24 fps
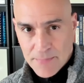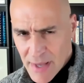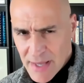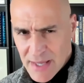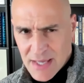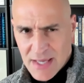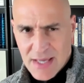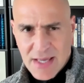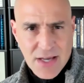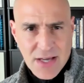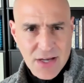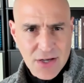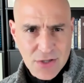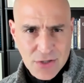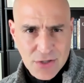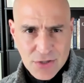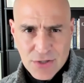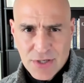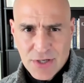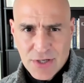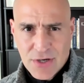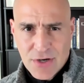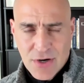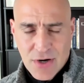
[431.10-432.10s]
making it
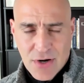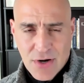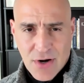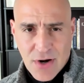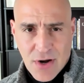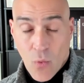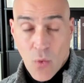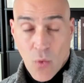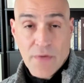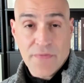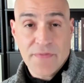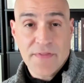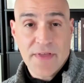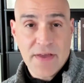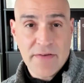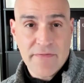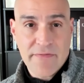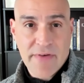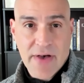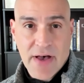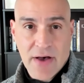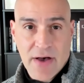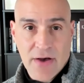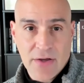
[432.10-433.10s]
clear what they
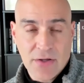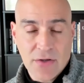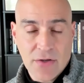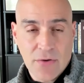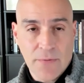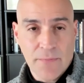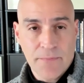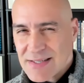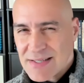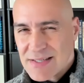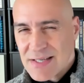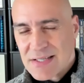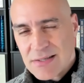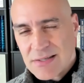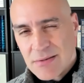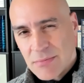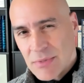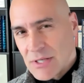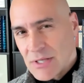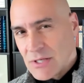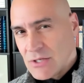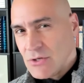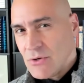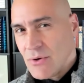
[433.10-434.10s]
value. That doesn't
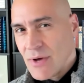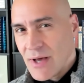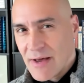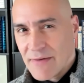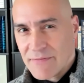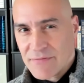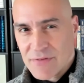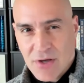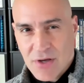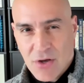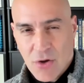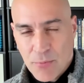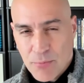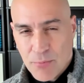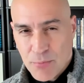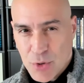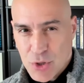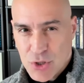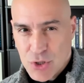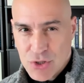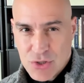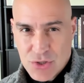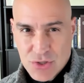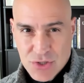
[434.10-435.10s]
mean you have to go
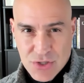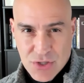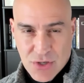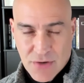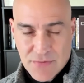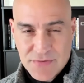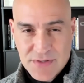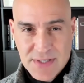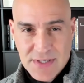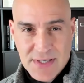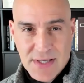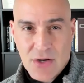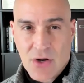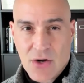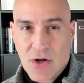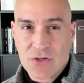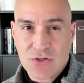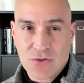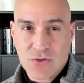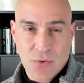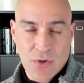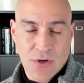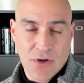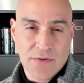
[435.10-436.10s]
push yourself to get all
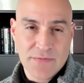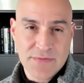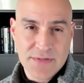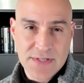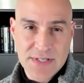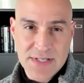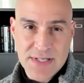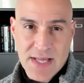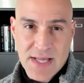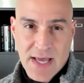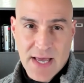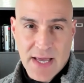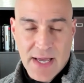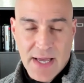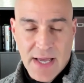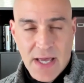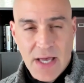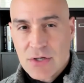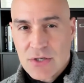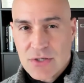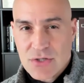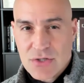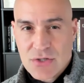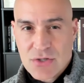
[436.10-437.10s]
12 today. You
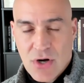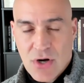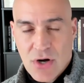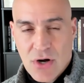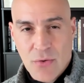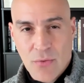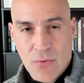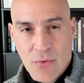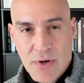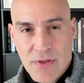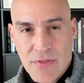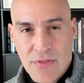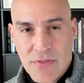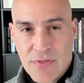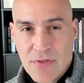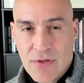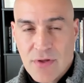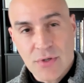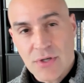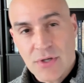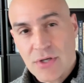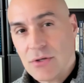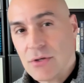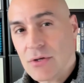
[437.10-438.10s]
can start with
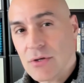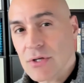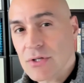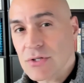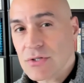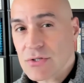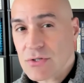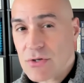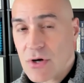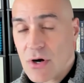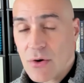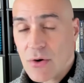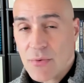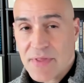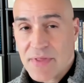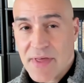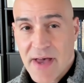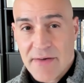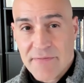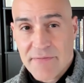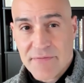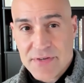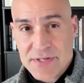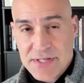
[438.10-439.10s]
3, you can start with
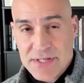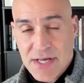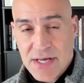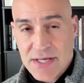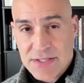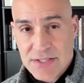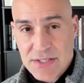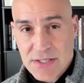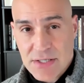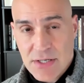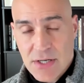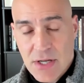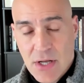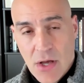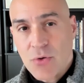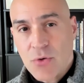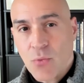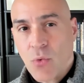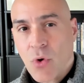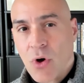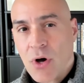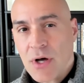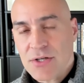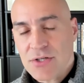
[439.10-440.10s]
half a dozen, but you
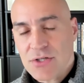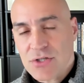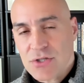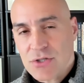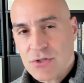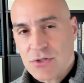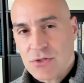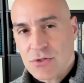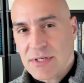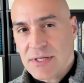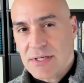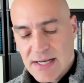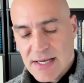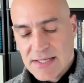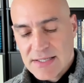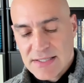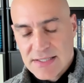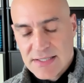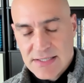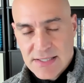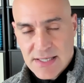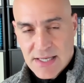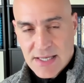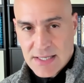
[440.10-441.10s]
want to get a
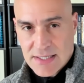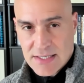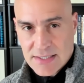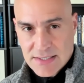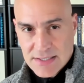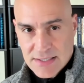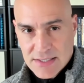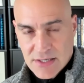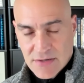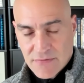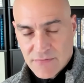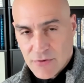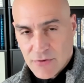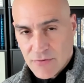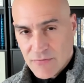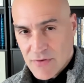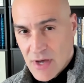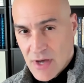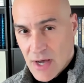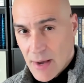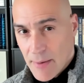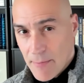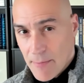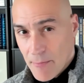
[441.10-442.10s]
sense, if you've
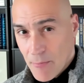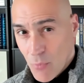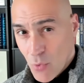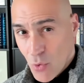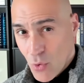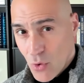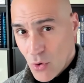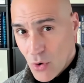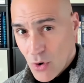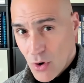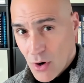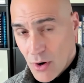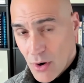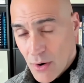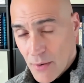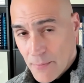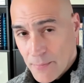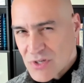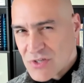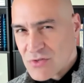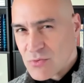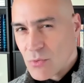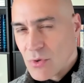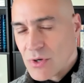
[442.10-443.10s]
got more,
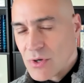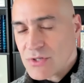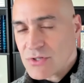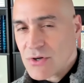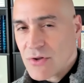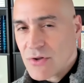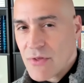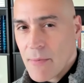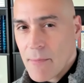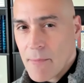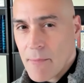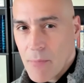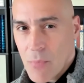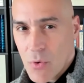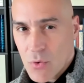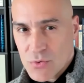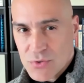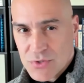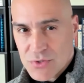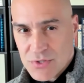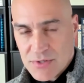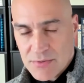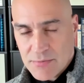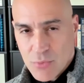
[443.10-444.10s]
which ones are the
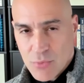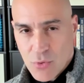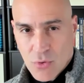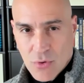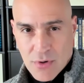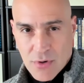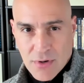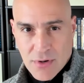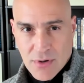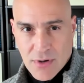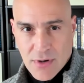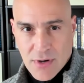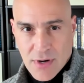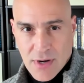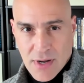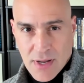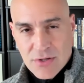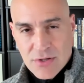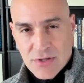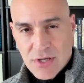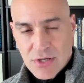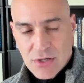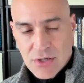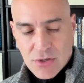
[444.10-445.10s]
most important,
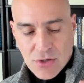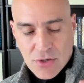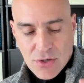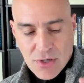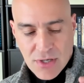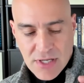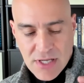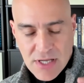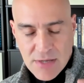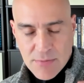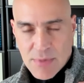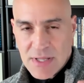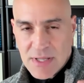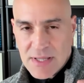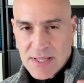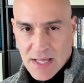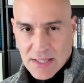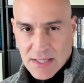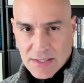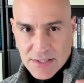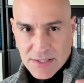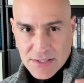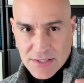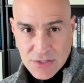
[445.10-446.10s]
so that you're keeping
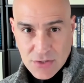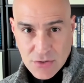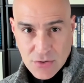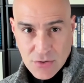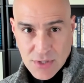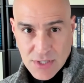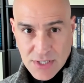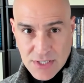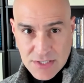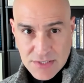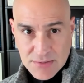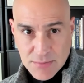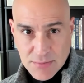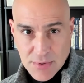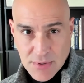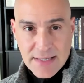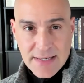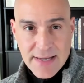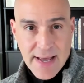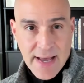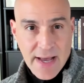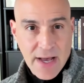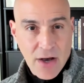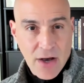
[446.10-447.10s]
that list crisp,
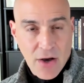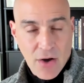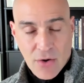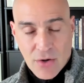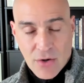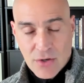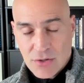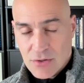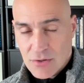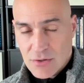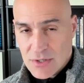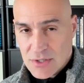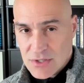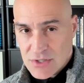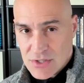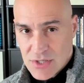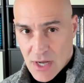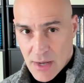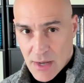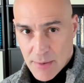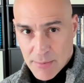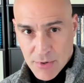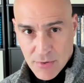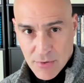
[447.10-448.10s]
and now you can
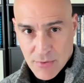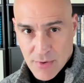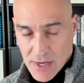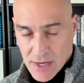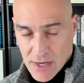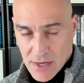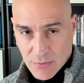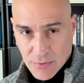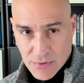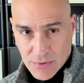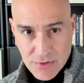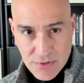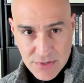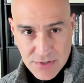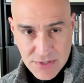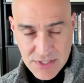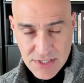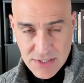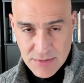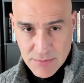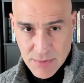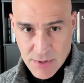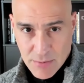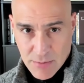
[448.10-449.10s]
shop it around with your
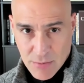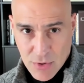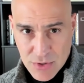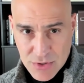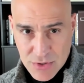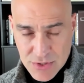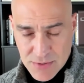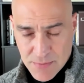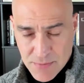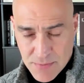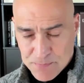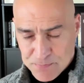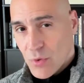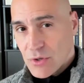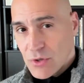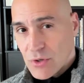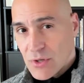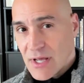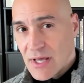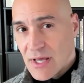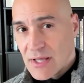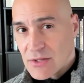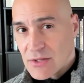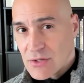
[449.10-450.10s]
team members. When you
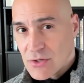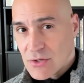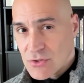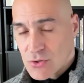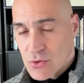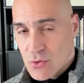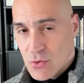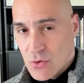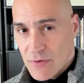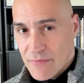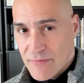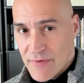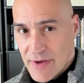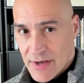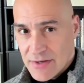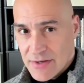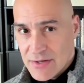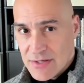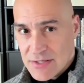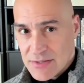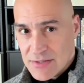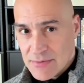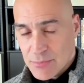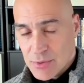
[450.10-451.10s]
get those core
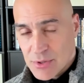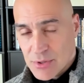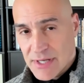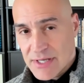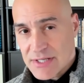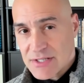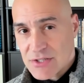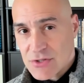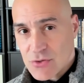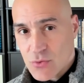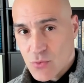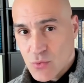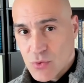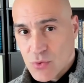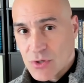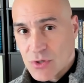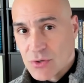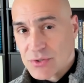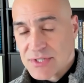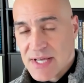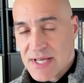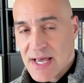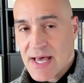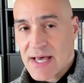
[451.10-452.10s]
values in place, the real
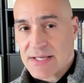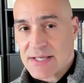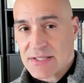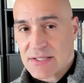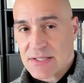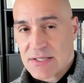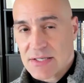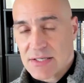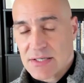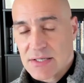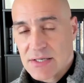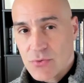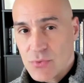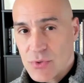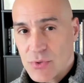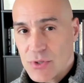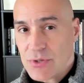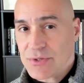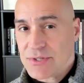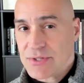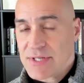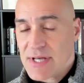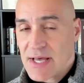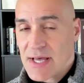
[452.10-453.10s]
test
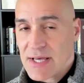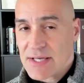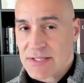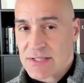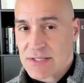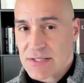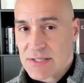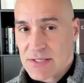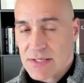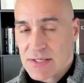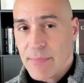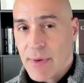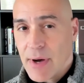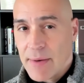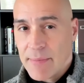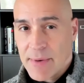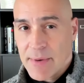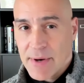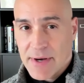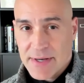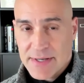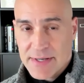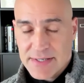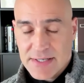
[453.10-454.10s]
in my
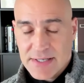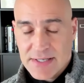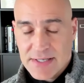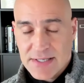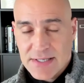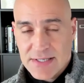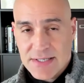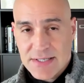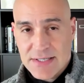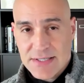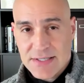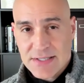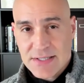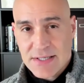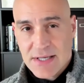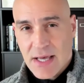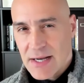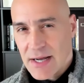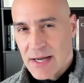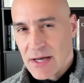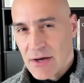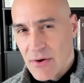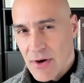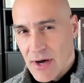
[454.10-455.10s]
mind is, can
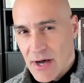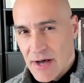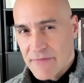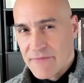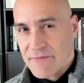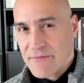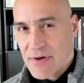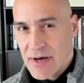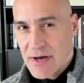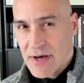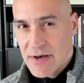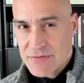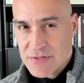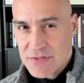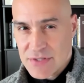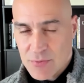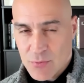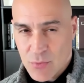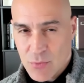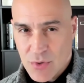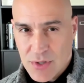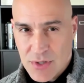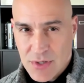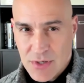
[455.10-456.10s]
I go high five
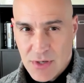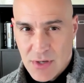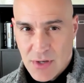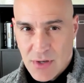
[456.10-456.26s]
someone